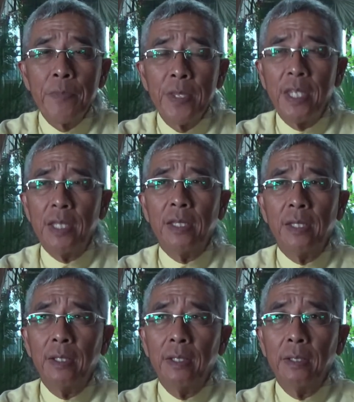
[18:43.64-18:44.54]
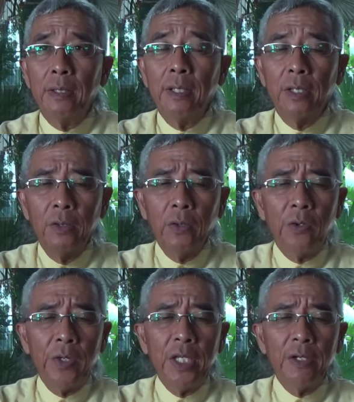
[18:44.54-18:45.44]
that the
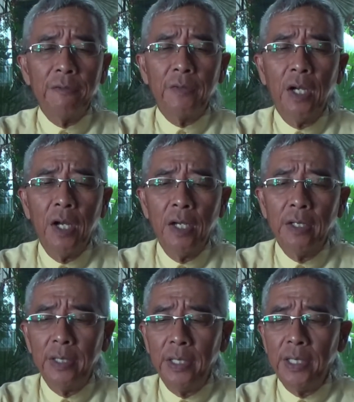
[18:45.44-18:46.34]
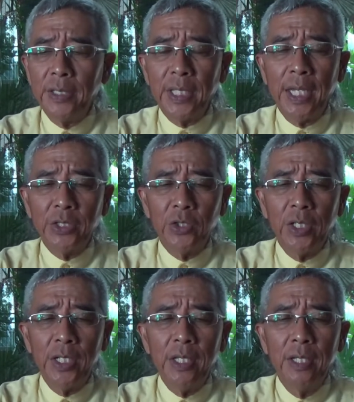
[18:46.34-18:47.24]
glory of God is
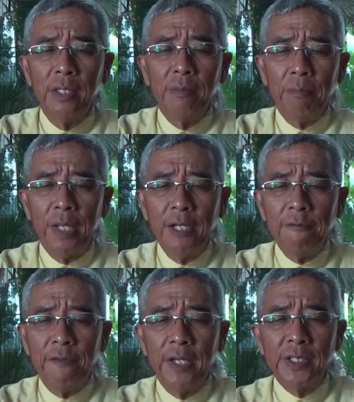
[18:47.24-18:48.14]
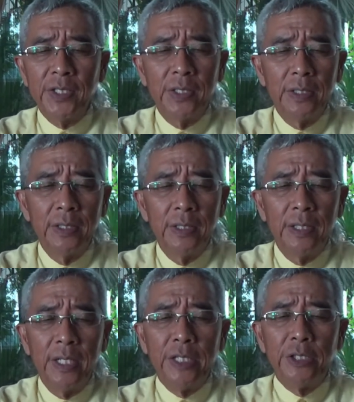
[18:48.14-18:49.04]
actually manifest
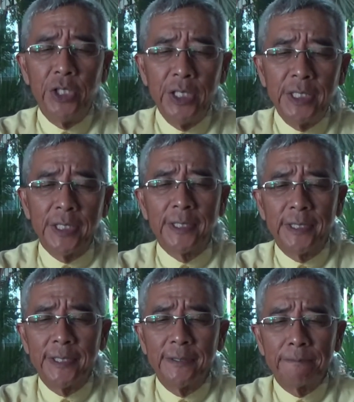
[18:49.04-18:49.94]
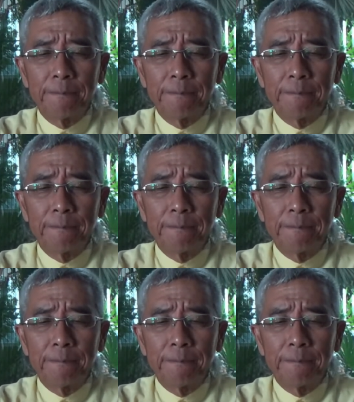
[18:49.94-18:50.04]
in Jesus.